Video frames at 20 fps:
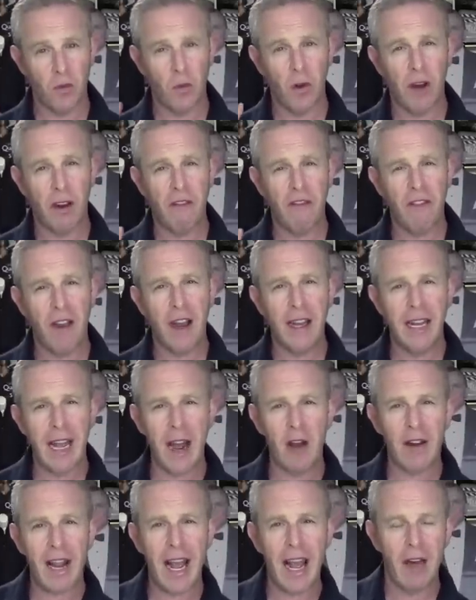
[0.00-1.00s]
We're going to find
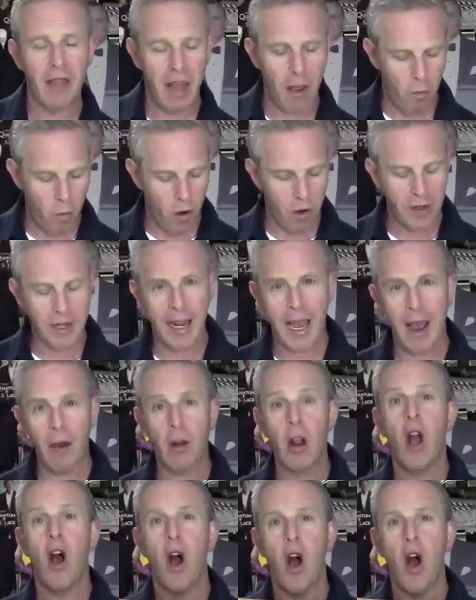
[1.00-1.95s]
out how that worked out.